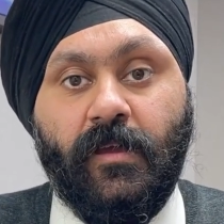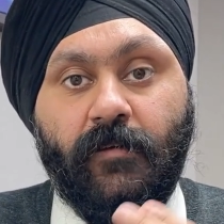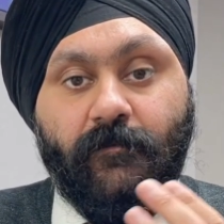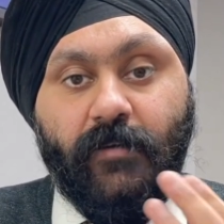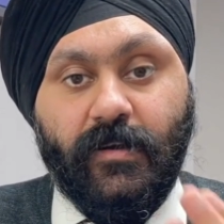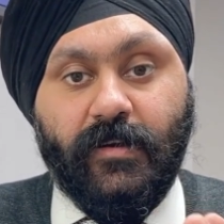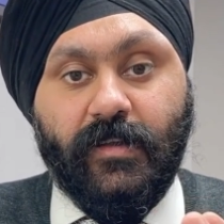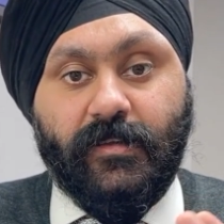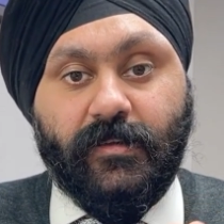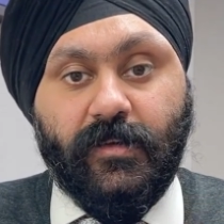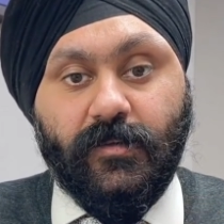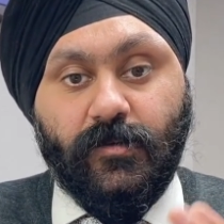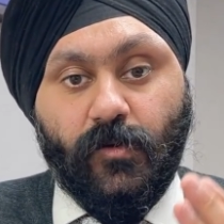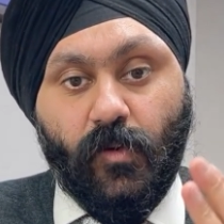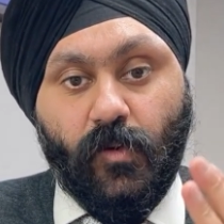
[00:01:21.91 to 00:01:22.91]
We'll
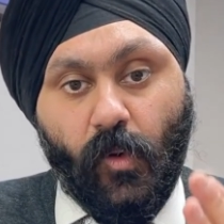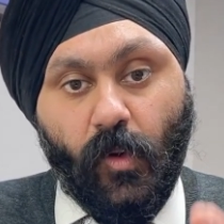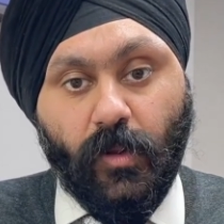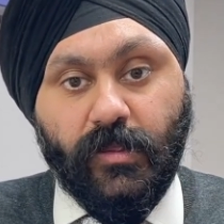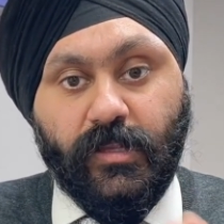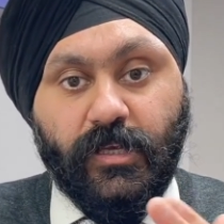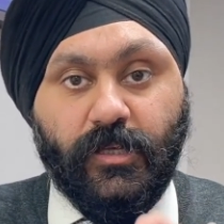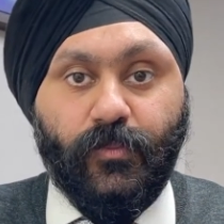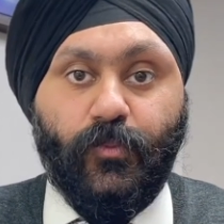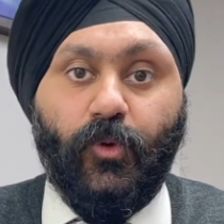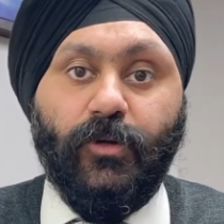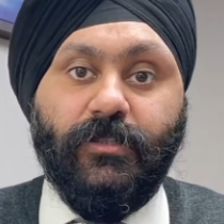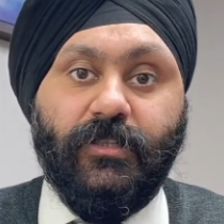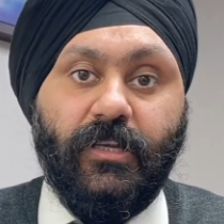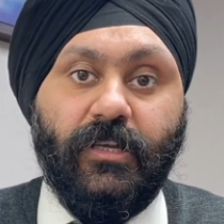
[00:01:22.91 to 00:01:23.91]
discuss all these
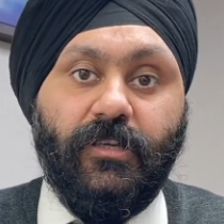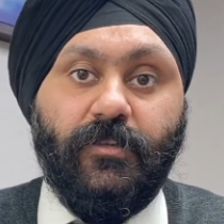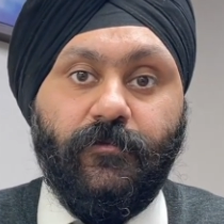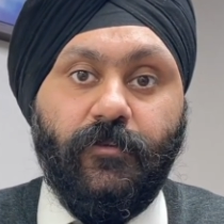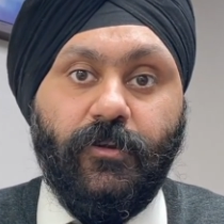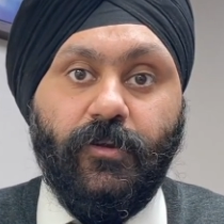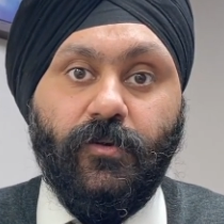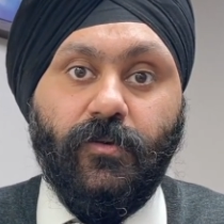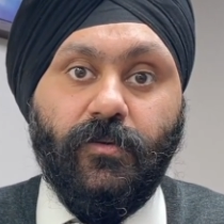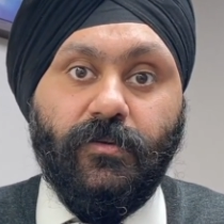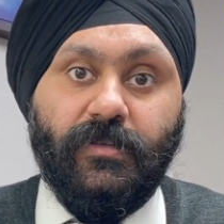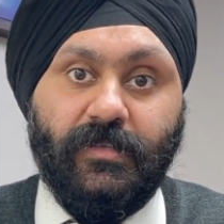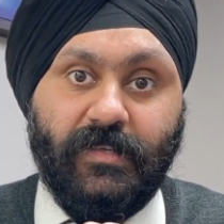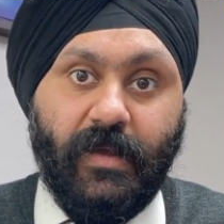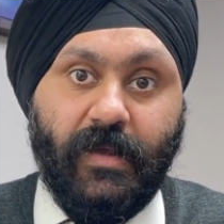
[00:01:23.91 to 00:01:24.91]
points in this video
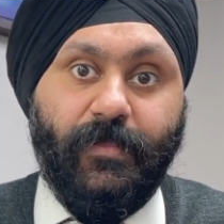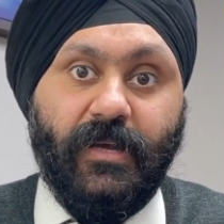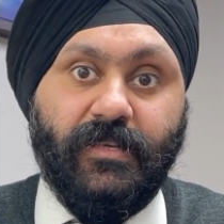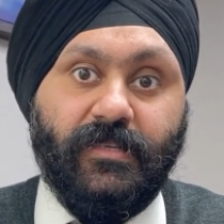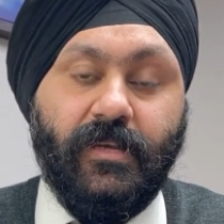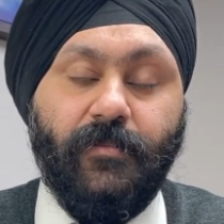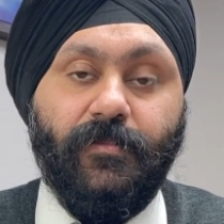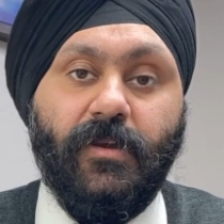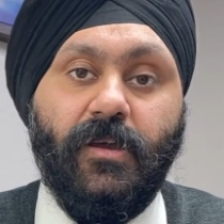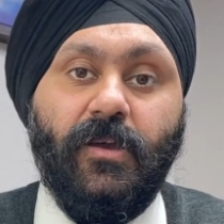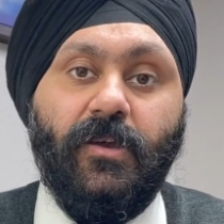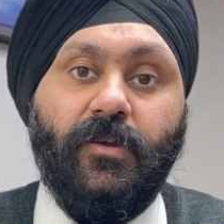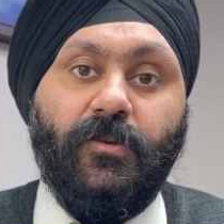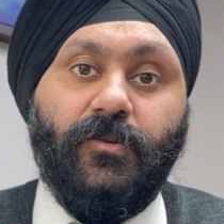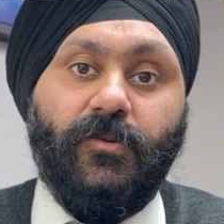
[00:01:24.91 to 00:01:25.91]
step by step,
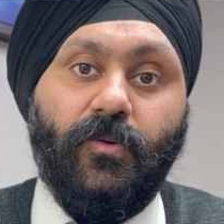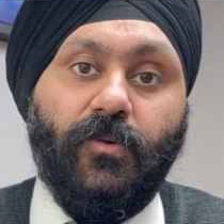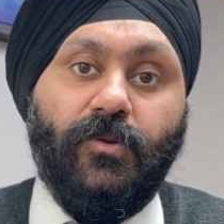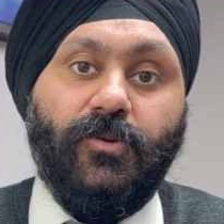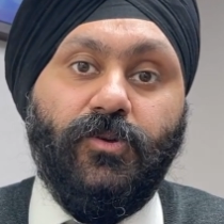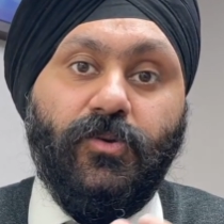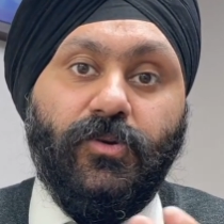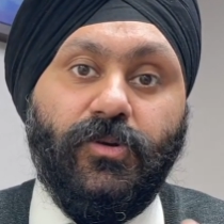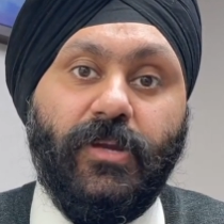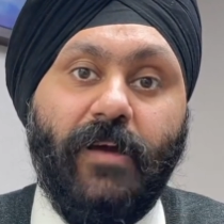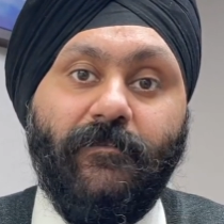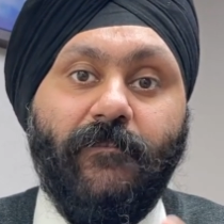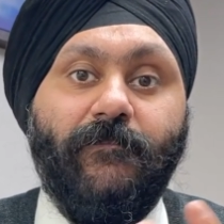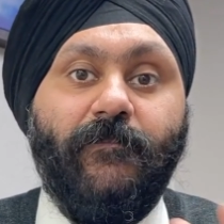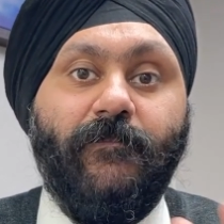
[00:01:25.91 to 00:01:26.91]
so you should have
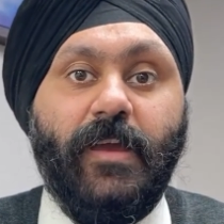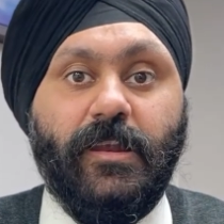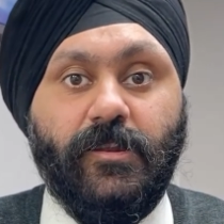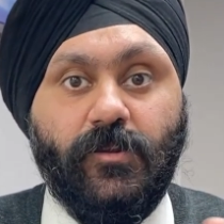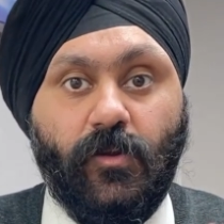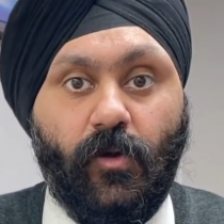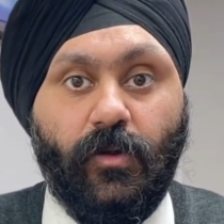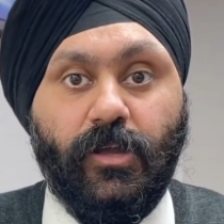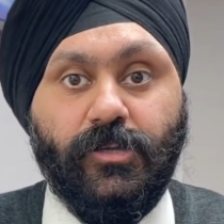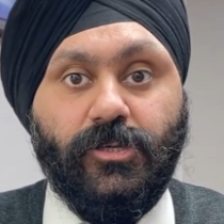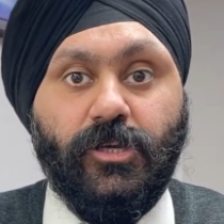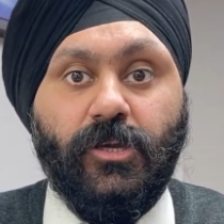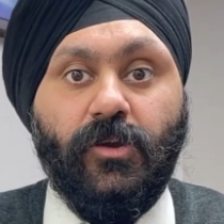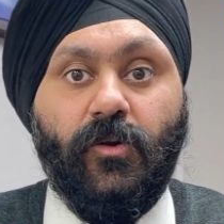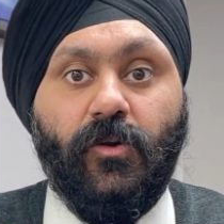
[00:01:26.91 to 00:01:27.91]
a fair
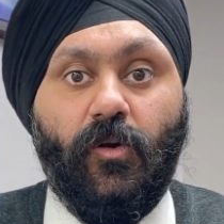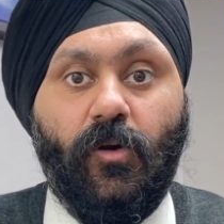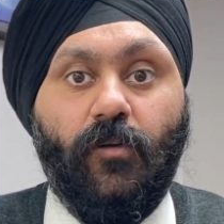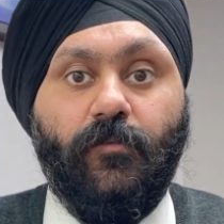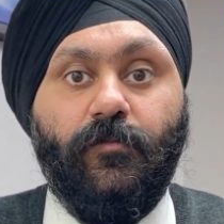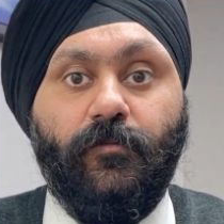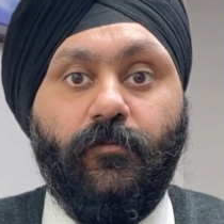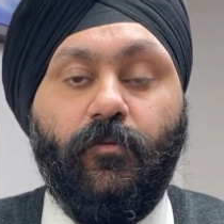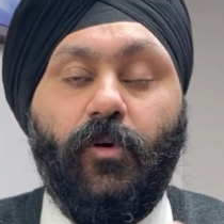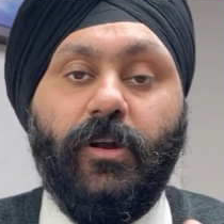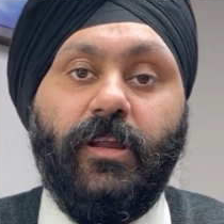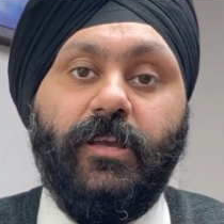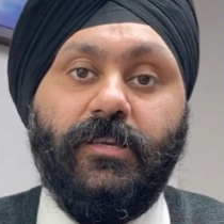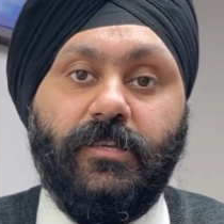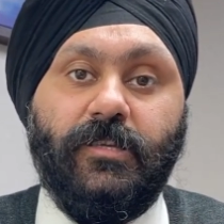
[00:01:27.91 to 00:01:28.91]
knowledge of
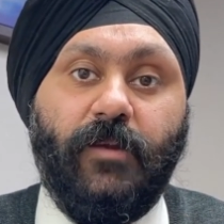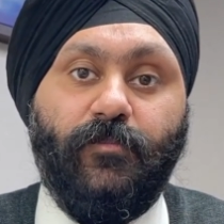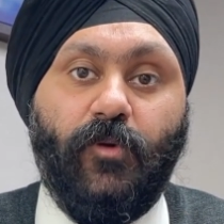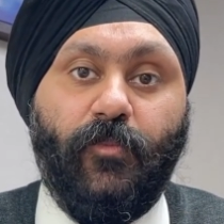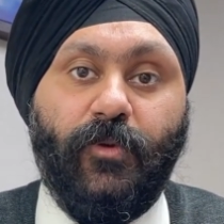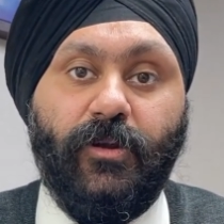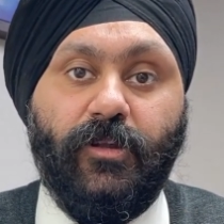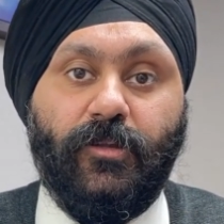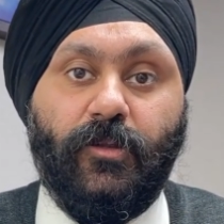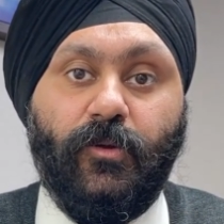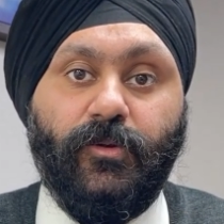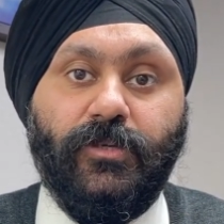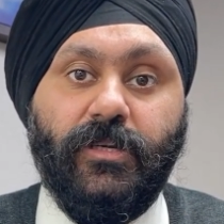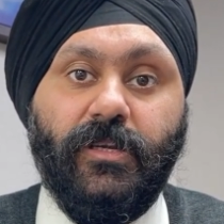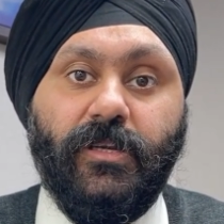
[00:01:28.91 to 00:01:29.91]
what is let property
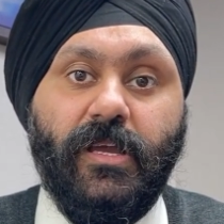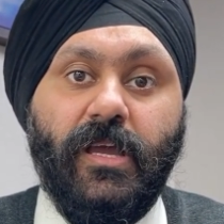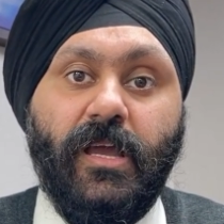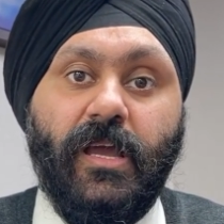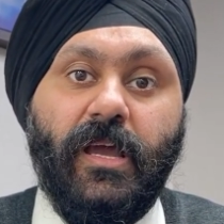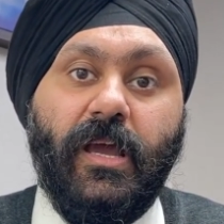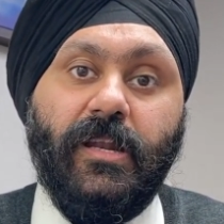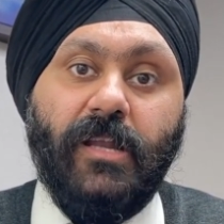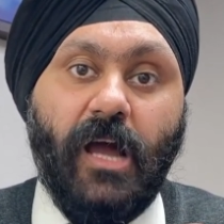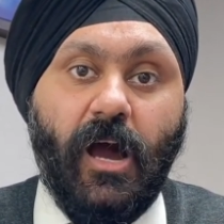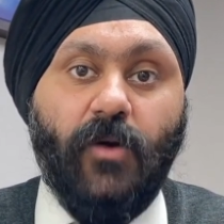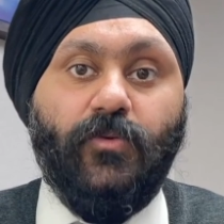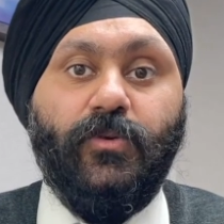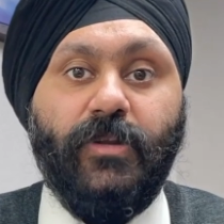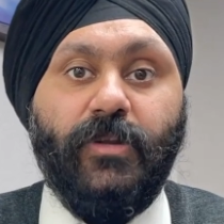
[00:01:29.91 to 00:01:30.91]
disclosure and how
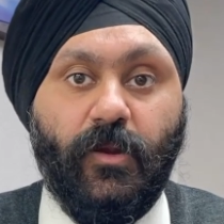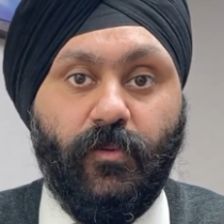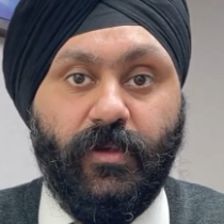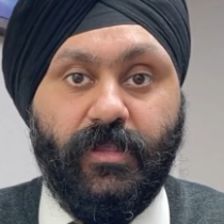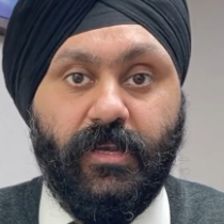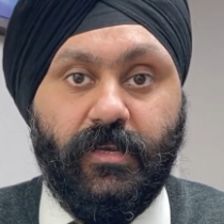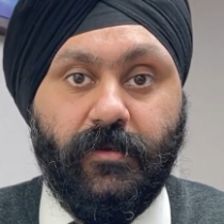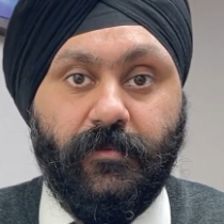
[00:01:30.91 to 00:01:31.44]
to deal with it.